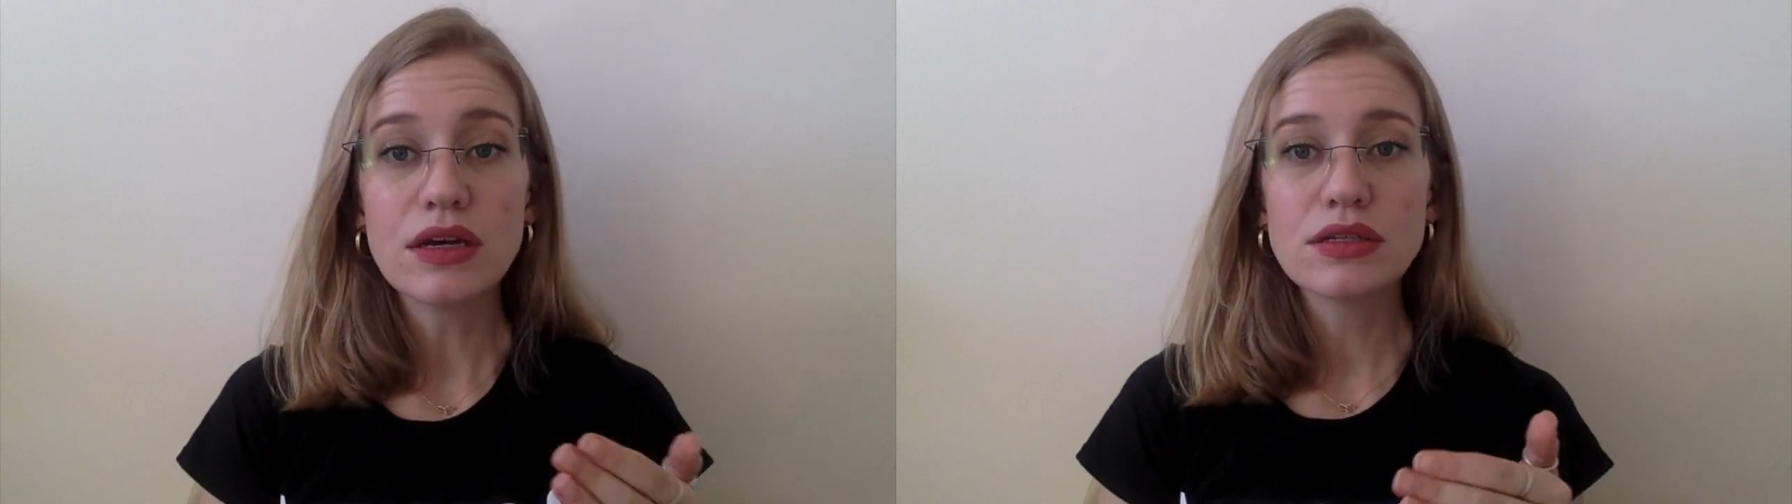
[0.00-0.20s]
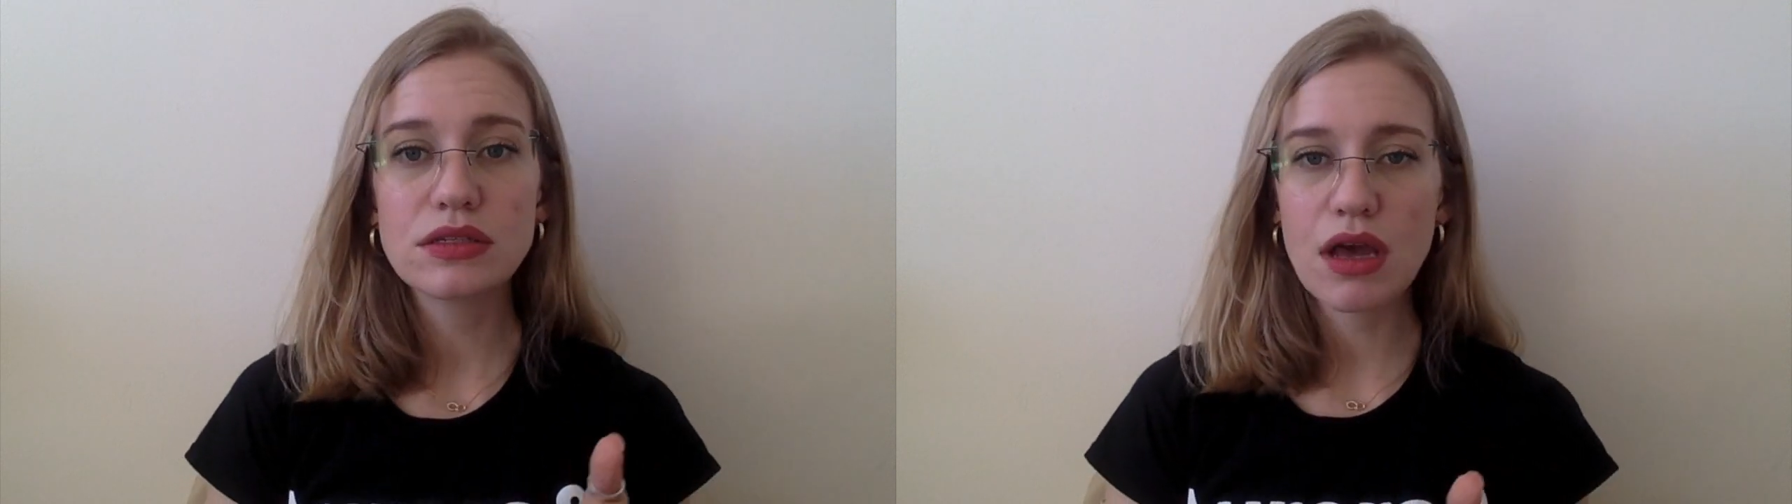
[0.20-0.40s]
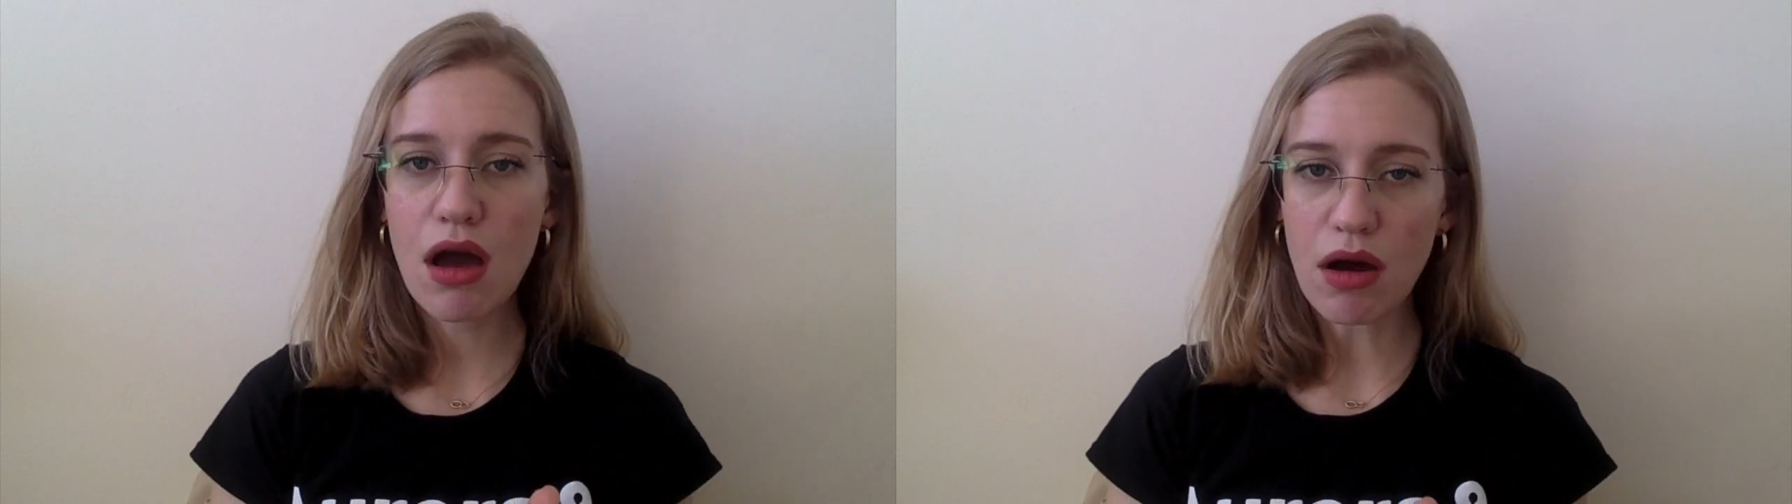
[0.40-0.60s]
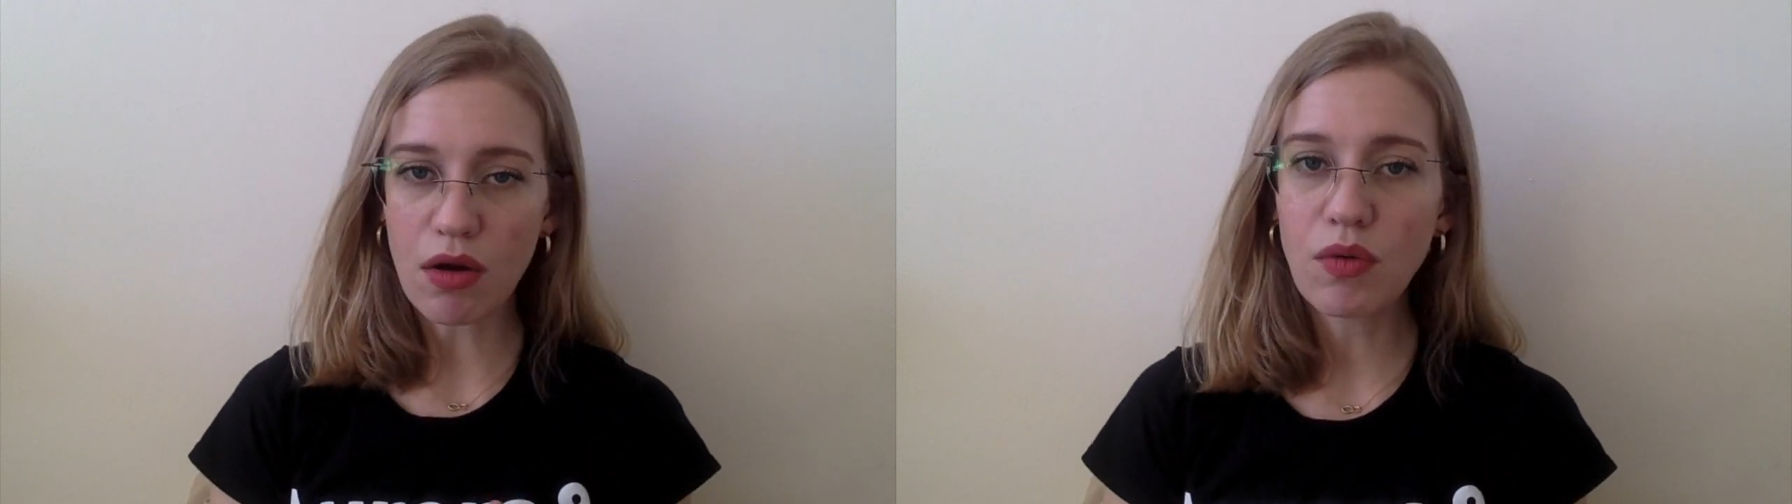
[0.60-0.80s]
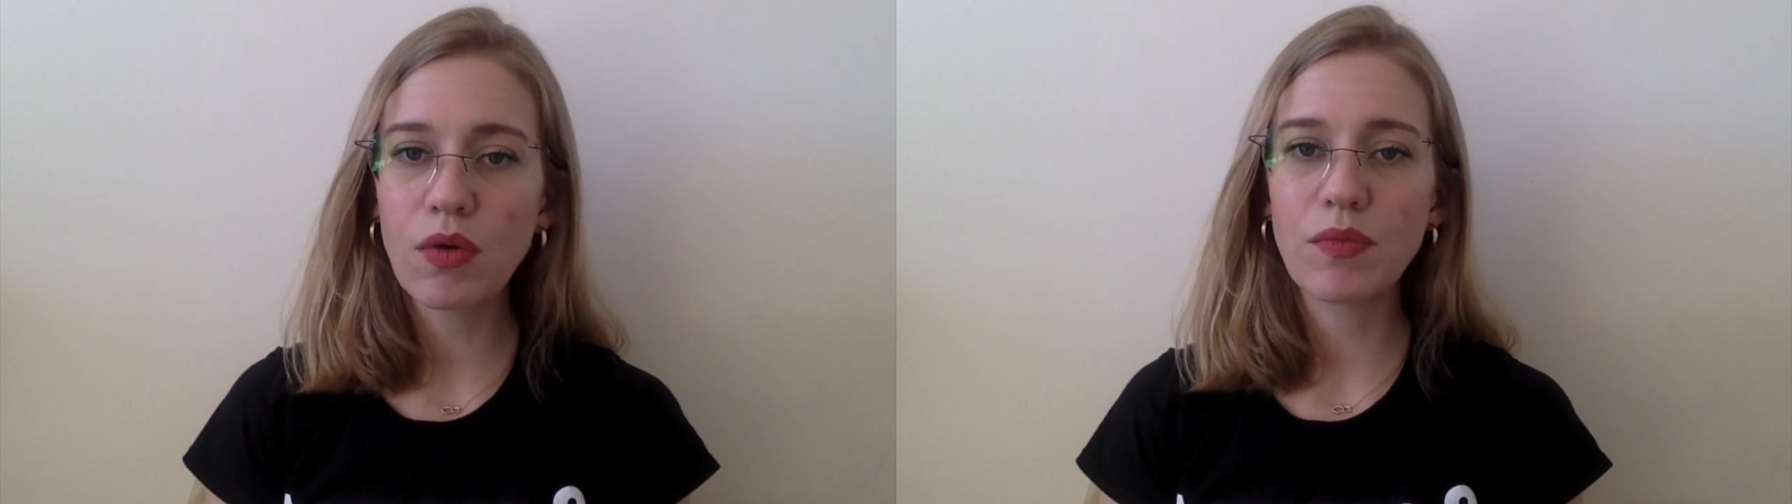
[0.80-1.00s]

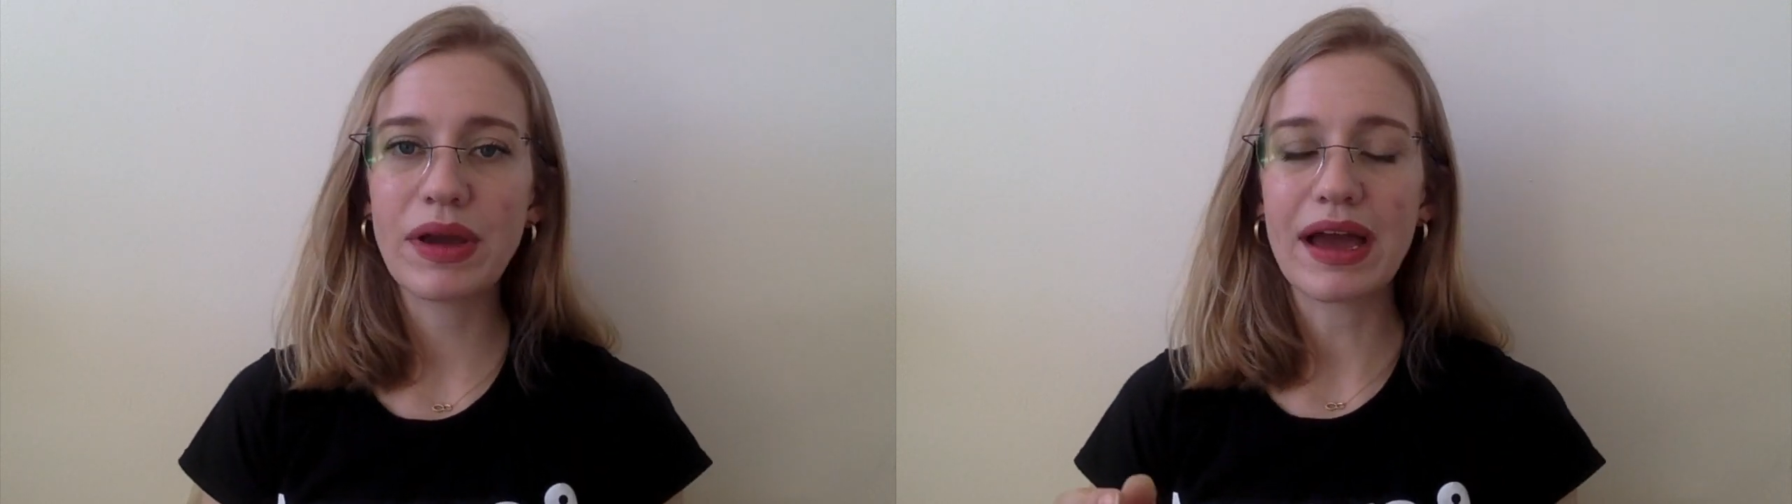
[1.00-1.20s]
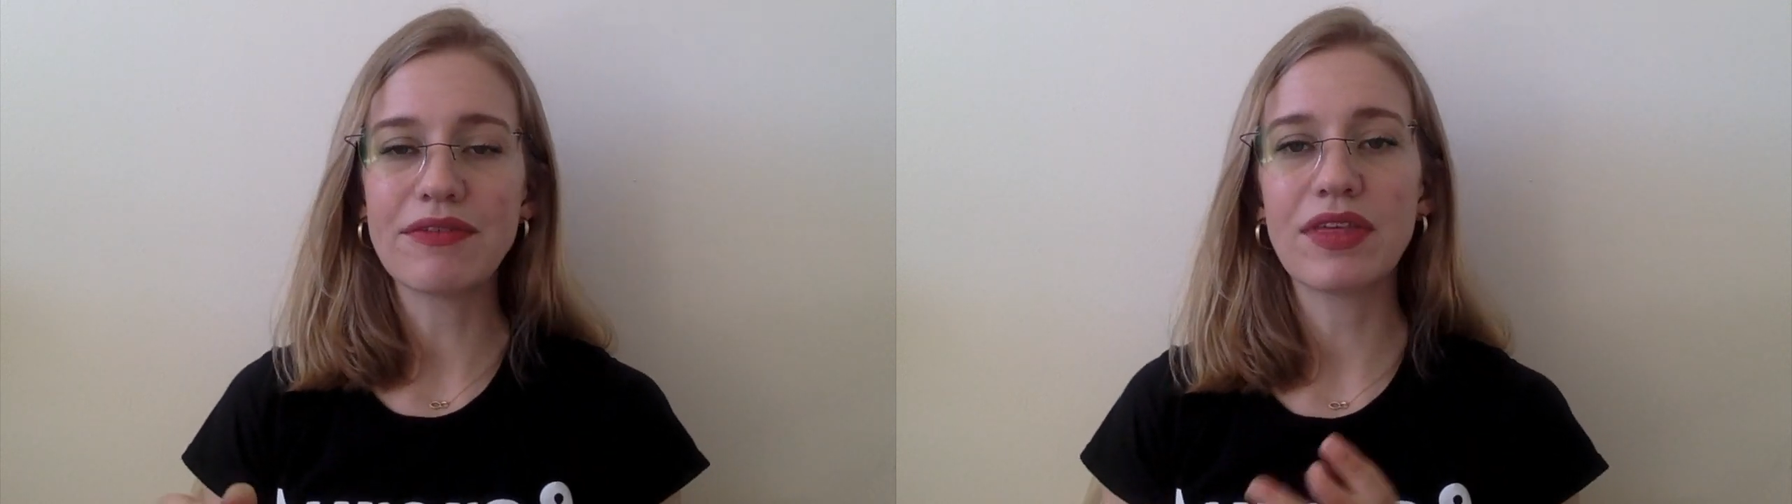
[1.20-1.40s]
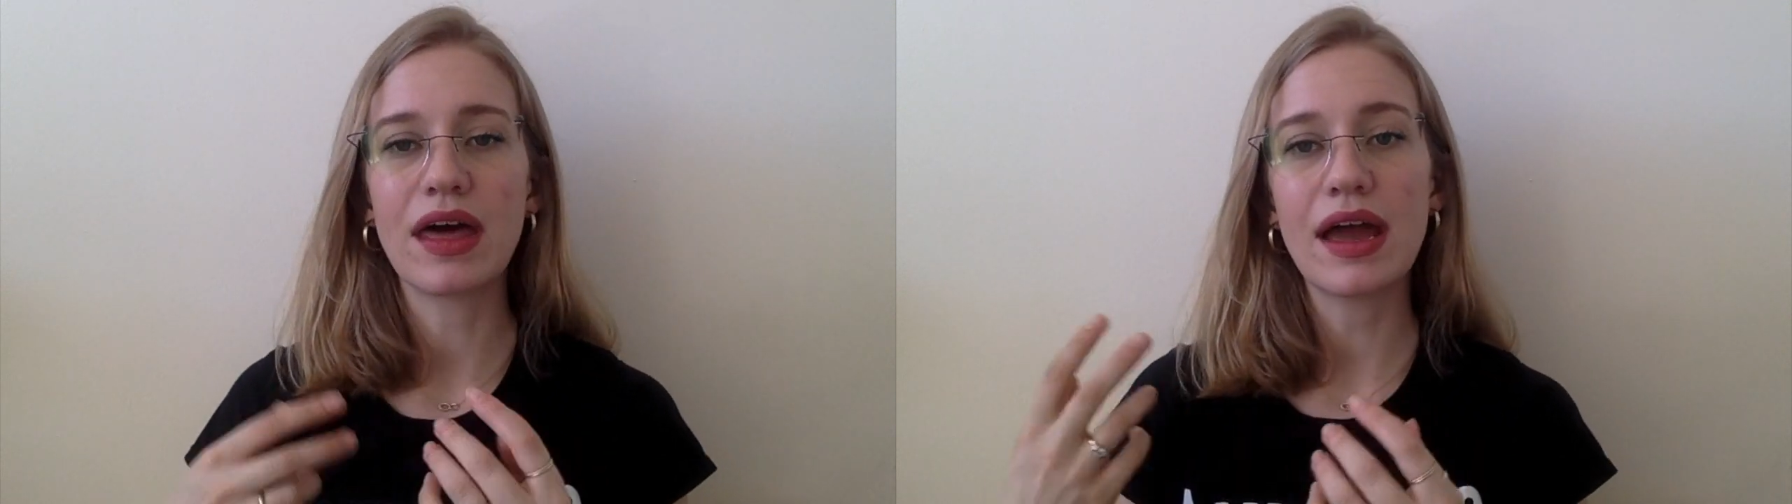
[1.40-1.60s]
So, when we have that